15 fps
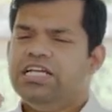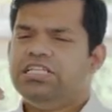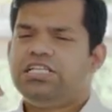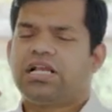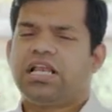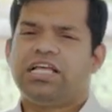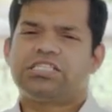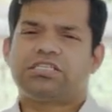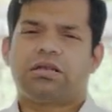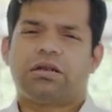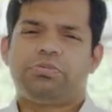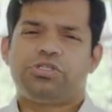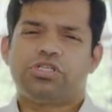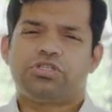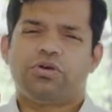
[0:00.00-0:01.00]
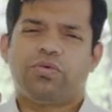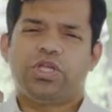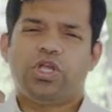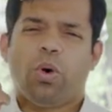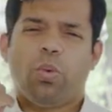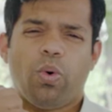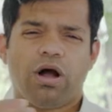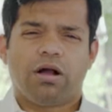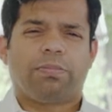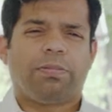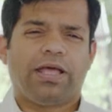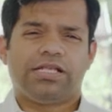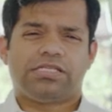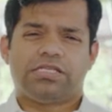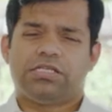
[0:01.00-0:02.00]
Declare scriptures over your
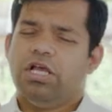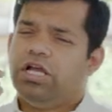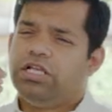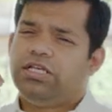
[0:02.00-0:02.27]
workplaces.